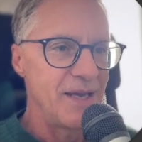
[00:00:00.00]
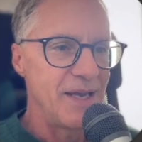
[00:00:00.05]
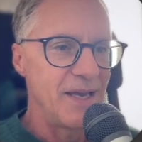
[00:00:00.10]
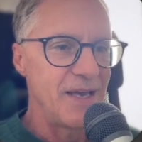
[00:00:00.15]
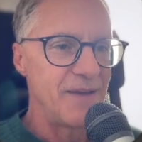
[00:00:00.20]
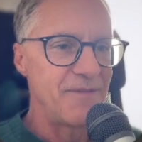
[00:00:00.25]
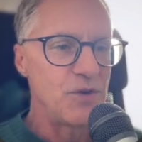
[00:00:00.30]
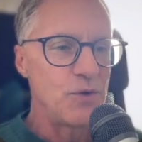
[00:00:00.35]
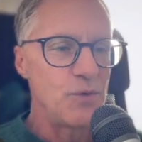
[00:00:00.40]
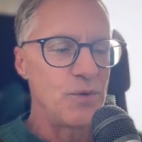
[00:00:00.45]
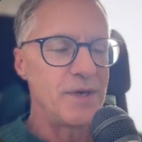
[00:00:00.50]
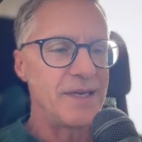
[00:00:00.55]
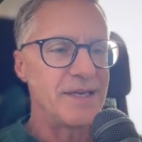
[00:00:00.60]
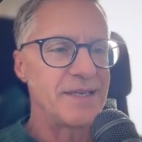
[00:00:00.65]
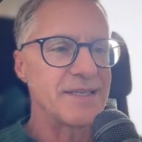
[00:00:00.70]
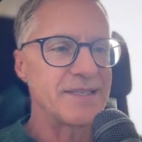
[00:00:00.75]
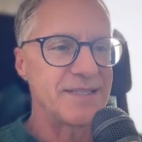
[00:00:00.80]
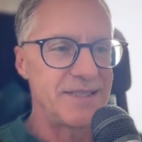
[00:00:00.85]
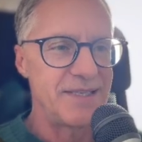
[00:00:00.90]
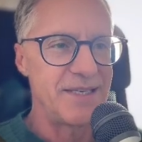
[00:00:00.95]
If you need
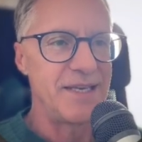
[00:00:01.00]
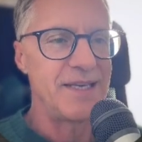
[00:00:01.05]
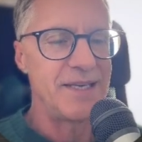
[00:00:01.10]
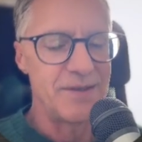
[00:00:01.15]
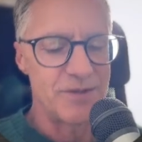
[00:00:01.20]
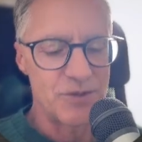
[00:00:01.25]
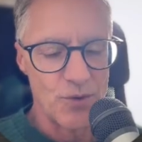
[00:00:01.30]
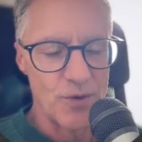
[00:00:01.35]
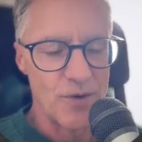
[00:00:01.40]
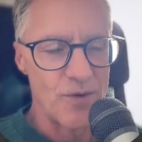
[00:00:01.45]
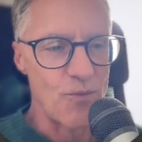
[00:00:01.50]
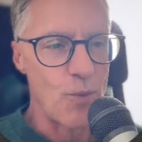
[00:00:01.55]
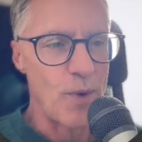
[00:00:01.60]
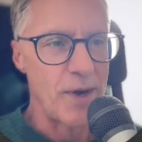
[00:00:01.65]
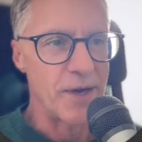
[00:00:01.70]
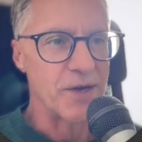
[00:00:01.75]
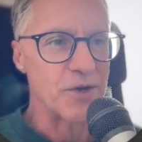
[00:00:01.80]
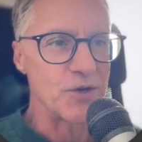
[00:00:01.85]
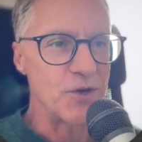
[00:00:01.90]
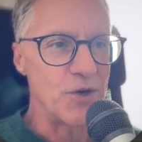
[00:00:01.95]
to see sort of what
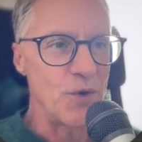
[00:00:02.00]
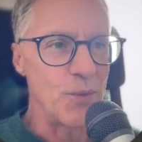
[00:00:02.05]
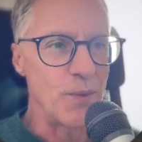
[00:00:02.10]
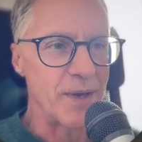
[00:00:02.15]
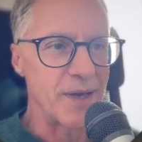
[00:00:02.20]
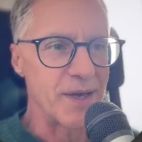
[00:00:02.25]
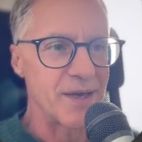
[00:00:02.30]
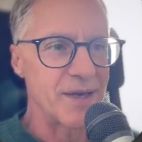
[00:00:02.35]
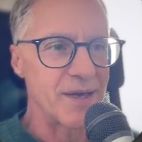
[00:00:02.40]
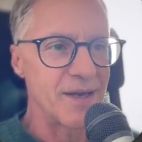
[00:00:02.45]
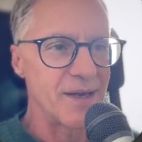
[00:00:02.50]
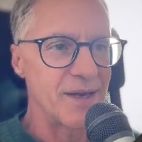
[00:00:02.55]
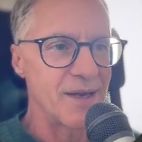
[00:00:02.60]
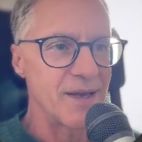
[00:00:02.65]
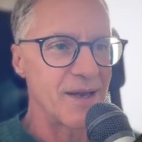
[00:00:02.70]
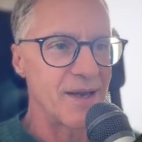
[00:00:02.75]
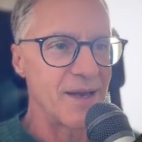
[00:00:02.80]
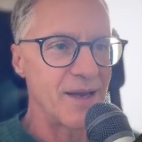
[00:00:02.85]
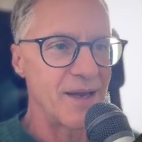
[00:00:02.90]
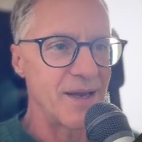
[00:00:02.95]
you're doing,
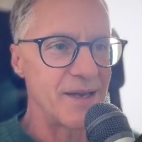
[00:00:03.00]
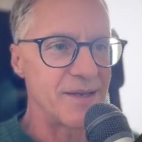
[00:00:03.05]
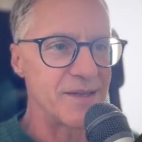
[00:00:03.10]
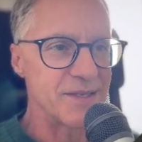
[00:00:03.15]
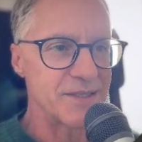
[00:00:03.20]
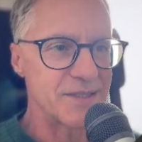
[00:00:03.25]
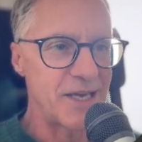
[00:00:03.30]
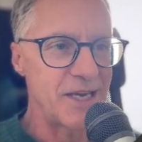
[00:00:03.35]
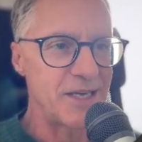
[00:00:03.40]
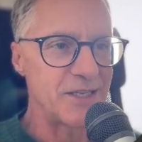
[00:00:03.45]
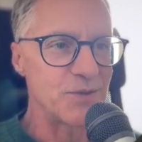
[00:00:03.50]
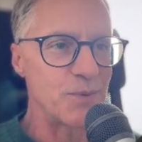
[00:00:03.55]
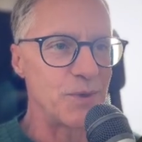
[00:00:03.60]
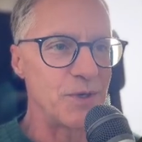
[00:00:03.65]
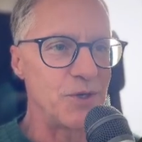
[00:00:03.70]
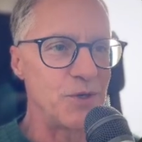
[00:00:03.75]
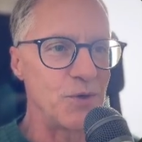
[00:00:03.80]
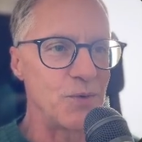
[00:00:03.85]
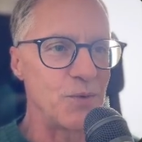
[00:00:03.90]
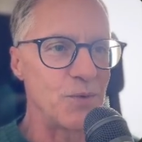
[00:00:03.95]
in this case we
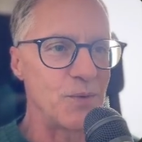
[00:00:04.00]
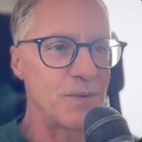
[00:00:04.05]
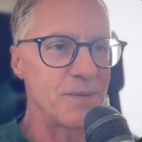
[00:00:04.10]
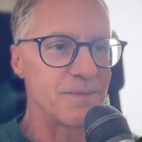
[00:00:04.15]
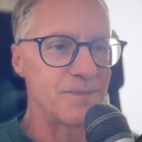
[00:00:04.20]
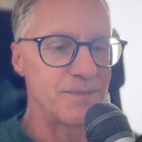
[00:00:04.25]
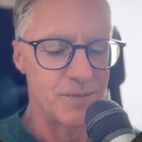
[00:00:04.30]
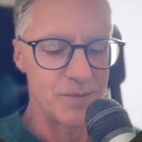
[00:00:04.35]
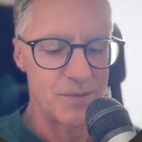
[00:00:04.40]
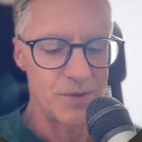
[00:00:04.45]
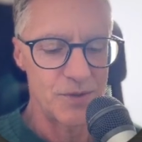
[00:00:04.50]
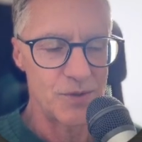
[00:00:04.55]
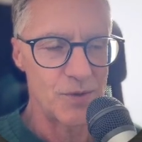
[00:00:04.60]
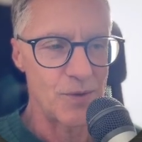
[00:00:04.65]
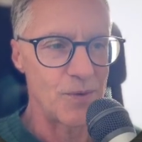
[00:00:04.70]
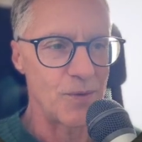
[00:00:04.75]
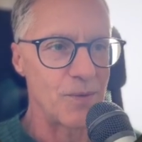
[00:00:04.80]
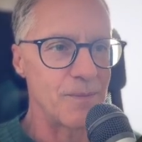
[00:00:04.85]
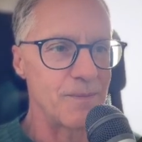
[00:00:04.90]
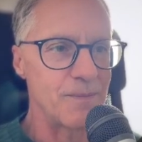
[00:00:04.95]
do. So